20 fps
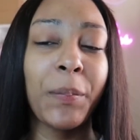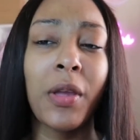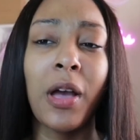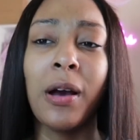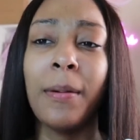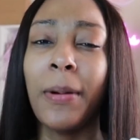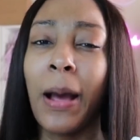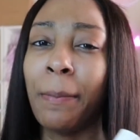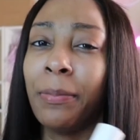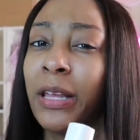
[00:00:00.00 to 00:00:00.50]

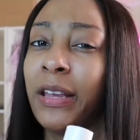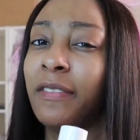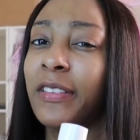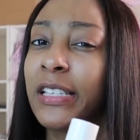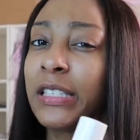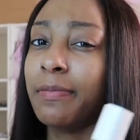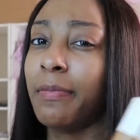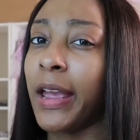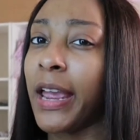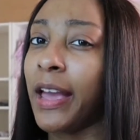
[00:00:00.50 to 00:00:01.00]
um, I believe
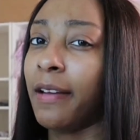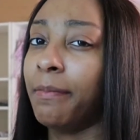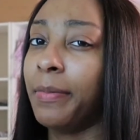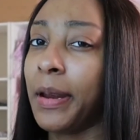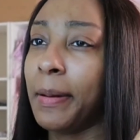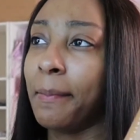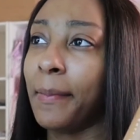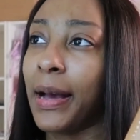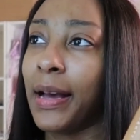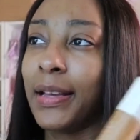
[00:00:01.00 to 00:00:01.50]
this may have
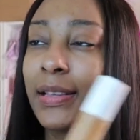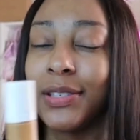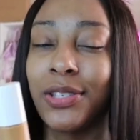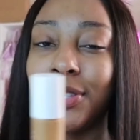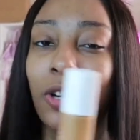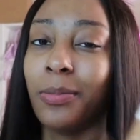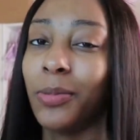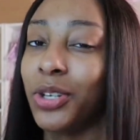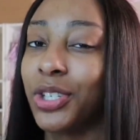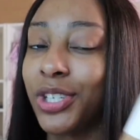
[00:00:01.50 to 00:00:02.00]
been my
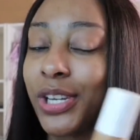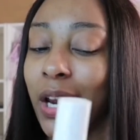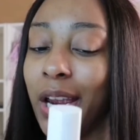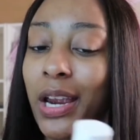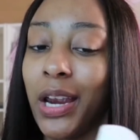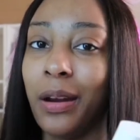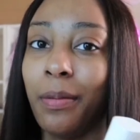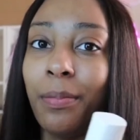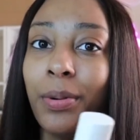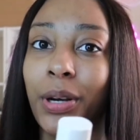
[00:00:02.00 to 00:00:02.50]
summer
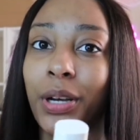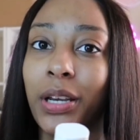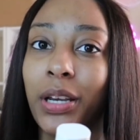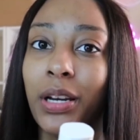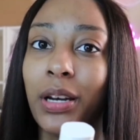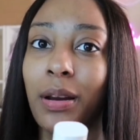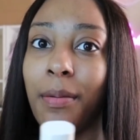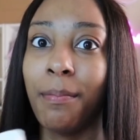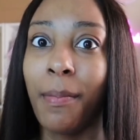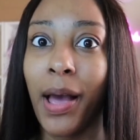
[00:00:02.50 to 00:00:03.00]
shade,
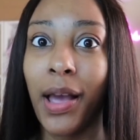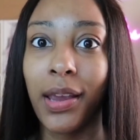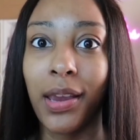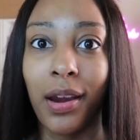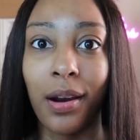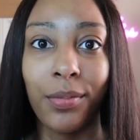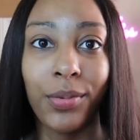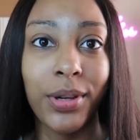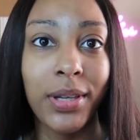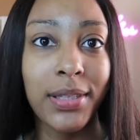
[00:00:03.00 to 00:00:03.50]
but my
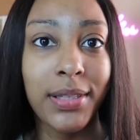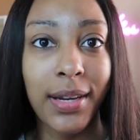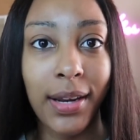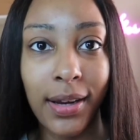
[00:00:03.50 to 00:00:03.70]
camera is